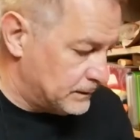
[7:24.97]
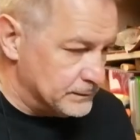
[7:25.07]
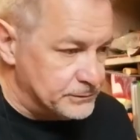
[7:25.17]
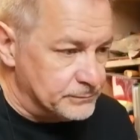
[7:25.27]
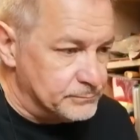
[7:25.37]
As
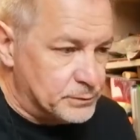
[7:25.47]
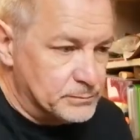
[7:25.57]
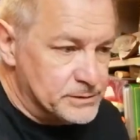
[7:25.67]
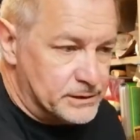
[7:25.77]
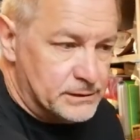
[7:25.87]
you can probably
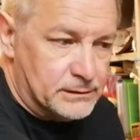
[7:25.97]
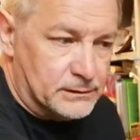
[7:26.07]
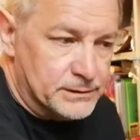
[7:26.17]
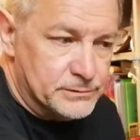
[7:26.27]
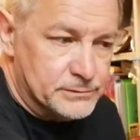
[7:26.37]
see, I
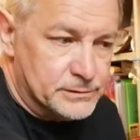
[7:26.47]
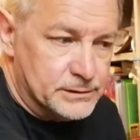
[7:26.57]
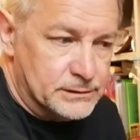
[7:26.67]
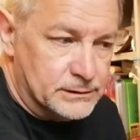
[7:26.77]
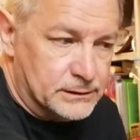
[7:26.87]
use
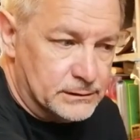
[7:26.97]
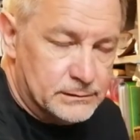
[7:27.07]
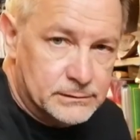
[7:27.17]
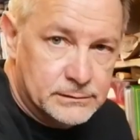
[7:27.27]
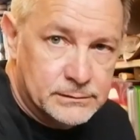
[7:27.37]
the
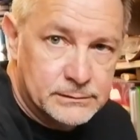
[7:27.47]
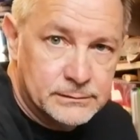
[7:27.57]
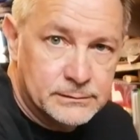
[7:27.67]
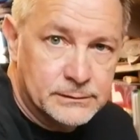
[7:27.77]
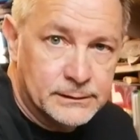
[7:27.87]

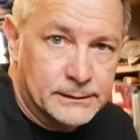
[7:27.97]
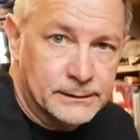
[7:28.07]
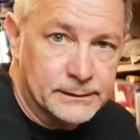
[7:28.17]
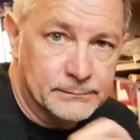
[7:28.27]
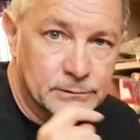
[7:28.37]

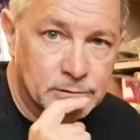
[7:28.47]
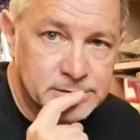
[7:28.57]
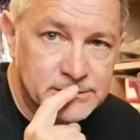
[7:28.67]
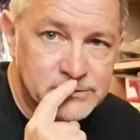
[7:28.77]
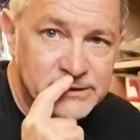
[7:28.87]

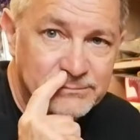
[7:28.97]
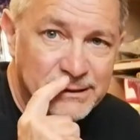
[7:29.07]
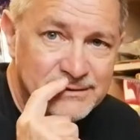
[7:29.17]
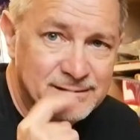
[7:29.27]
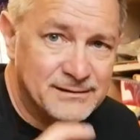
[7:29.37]
cocktail stick
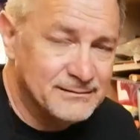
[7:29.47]
method.